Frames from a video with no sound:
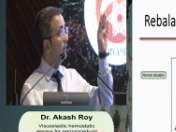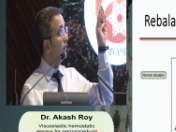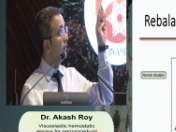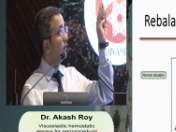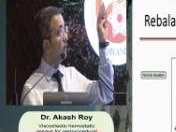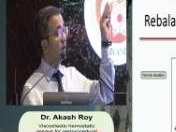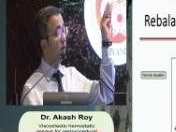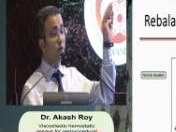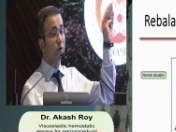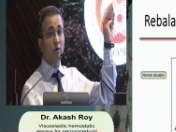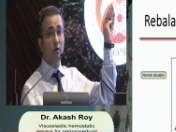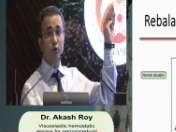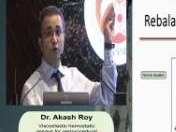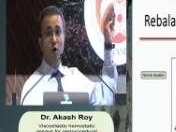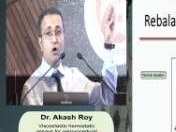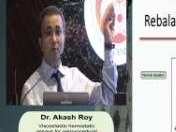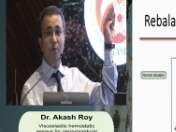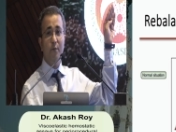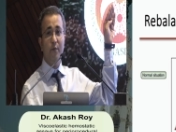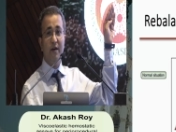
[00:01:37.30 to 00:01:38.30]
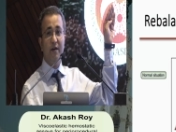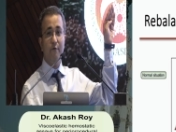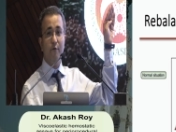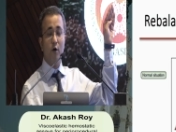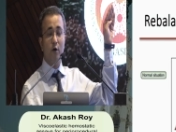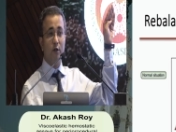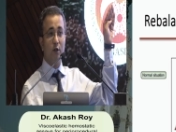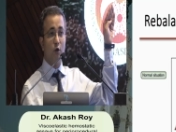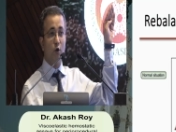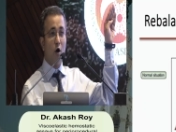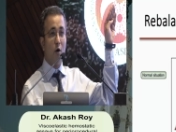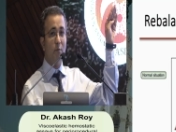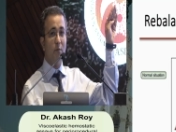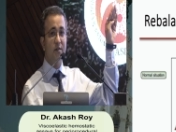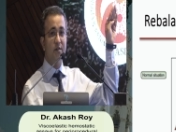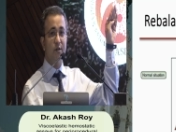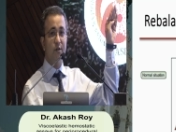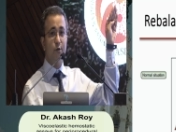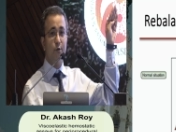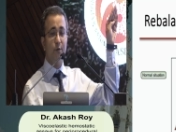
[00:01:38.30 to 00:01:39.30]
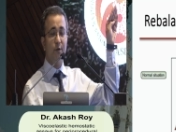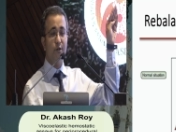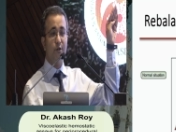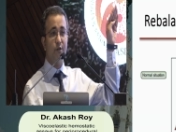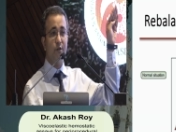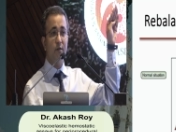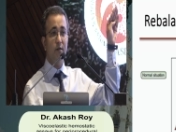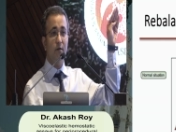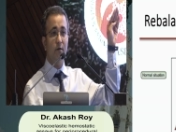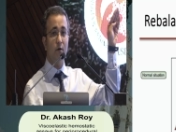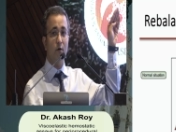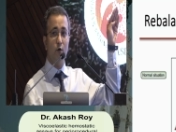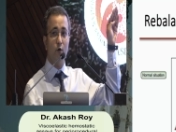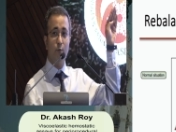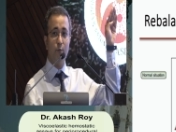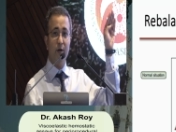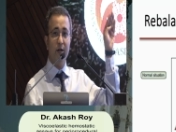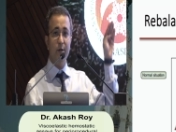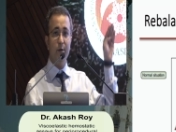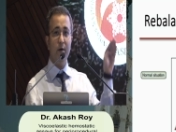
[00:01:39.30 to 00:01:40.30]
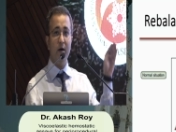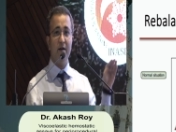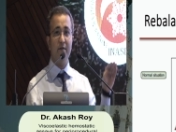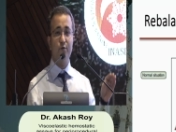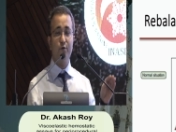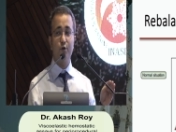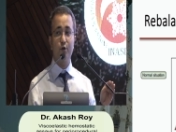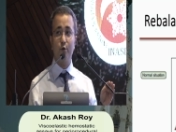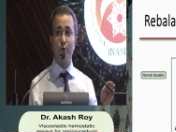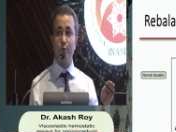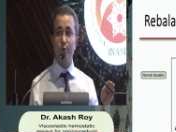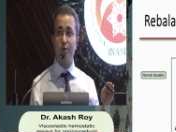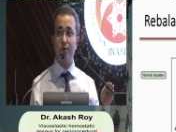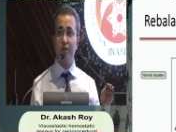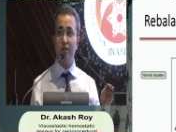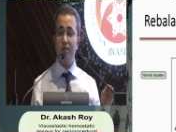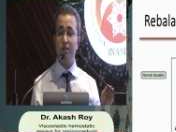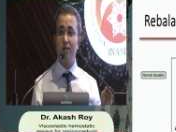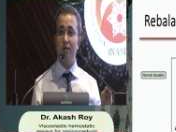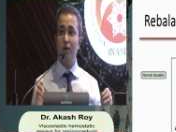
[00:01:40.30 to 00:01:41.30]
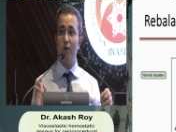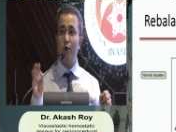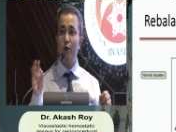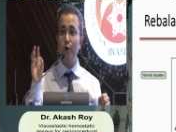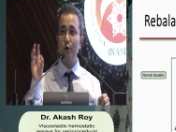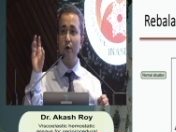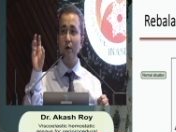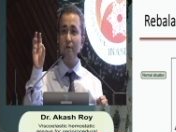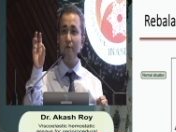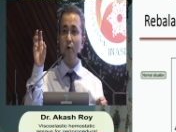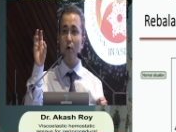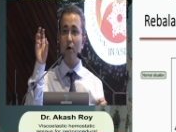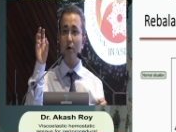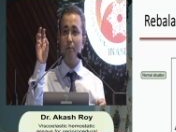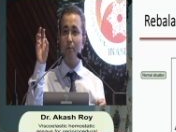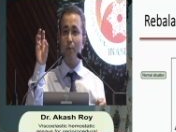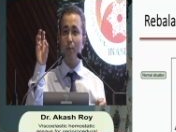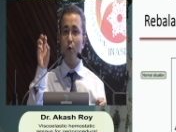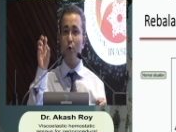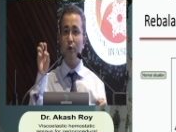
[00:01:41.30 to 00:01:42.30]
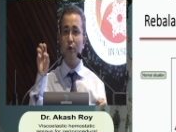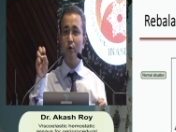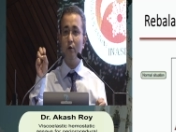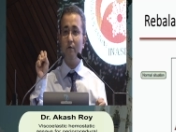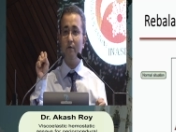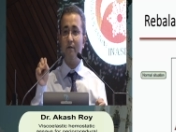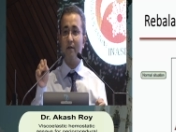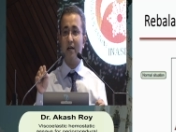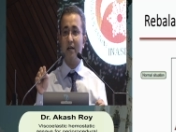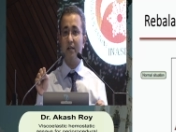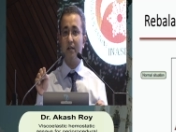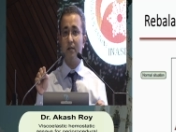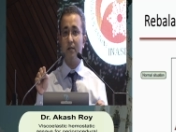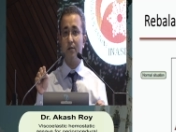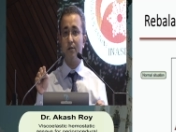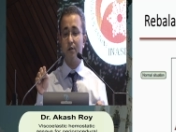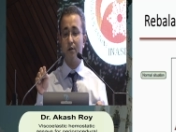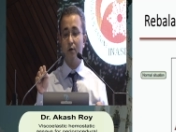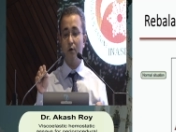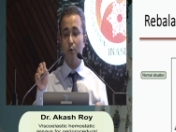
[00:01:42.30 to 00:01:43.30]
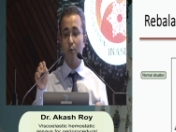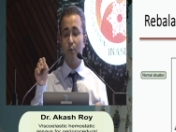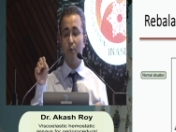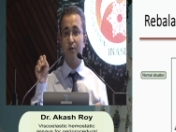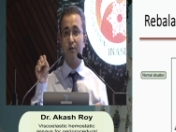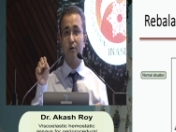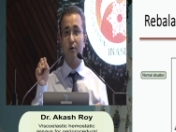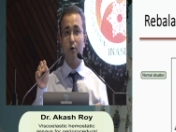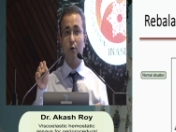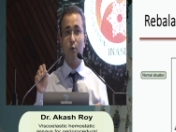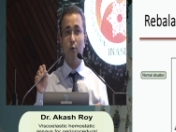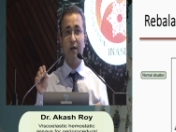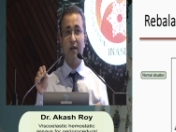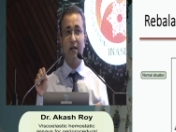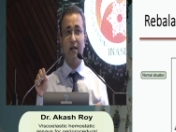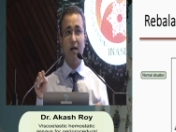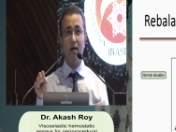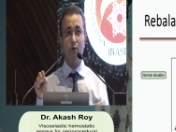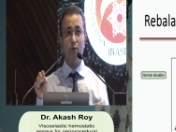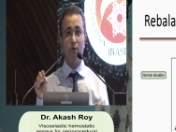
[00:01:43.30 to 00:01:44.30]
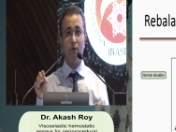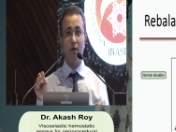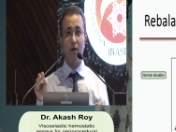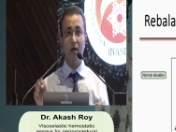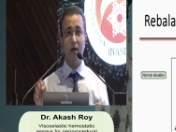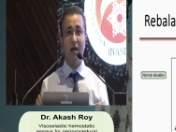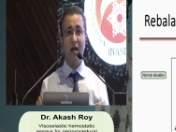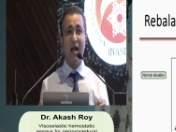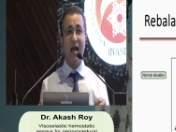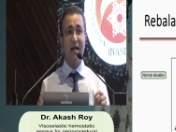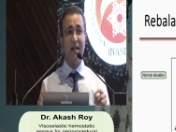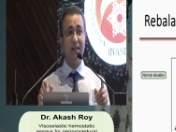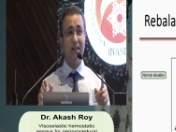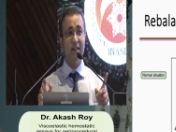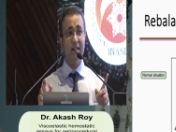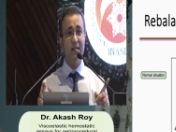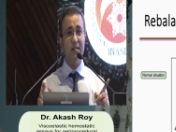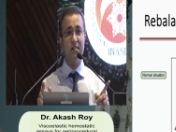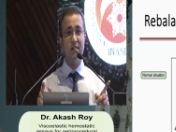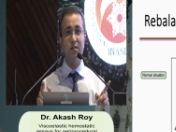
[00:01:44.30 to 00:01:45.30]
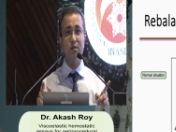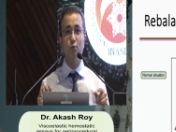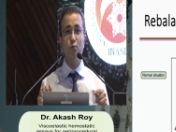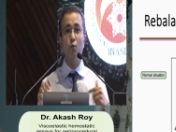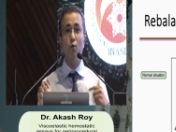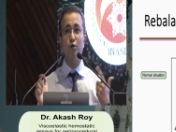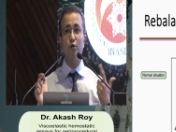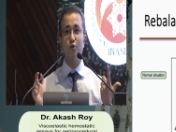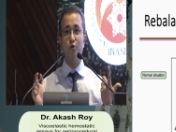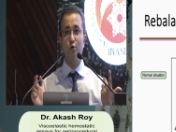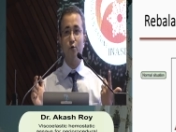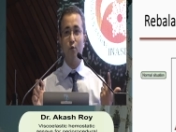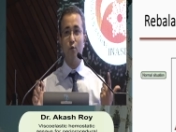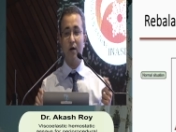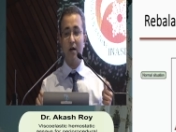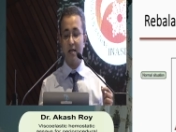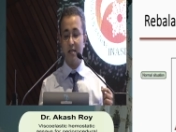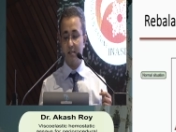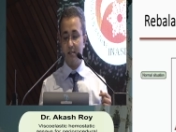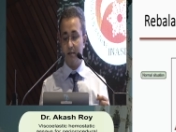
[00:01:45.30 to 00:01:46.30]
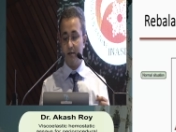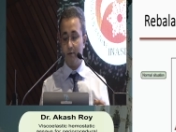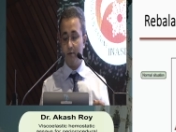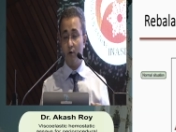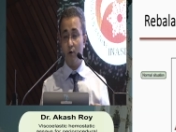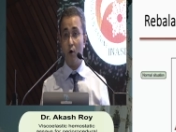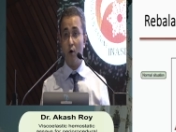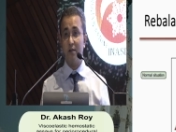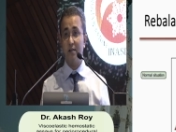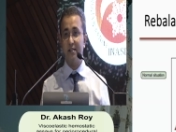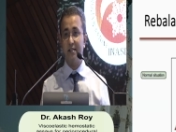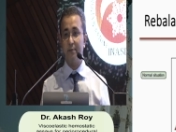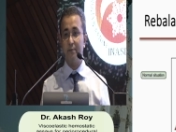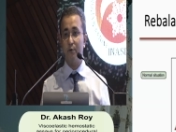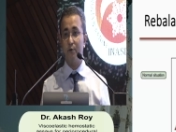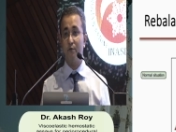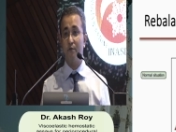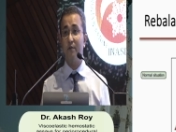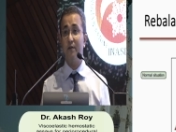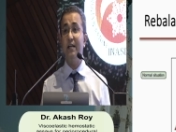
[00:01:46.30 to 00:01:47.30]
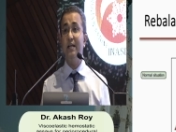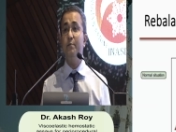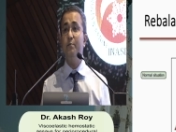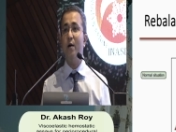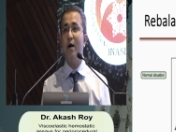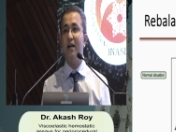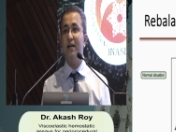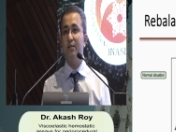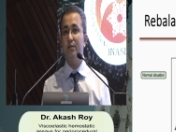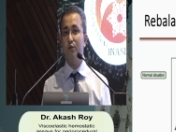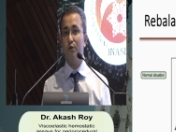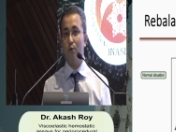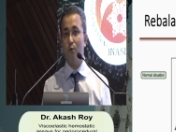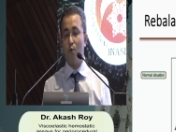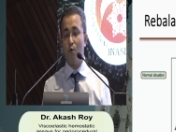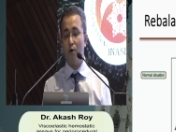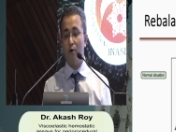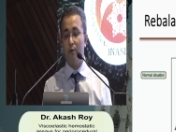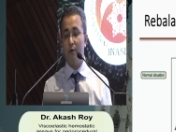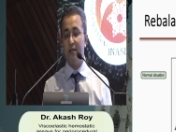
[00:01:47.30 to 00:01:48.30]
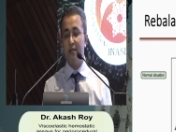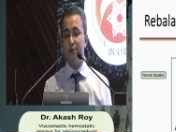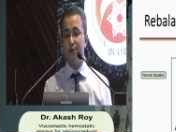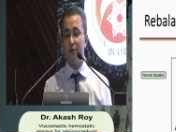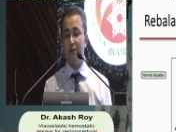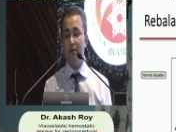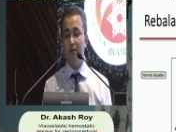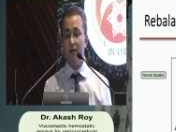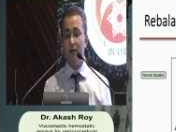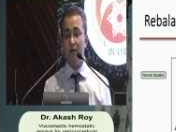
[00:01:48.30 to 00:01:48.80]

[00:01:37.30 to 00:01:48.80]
On top, we have got a normal situation. When you have cirrhosis, you have got both your factors which are going down. And this is what's known as the concept of rebalanced coagulation.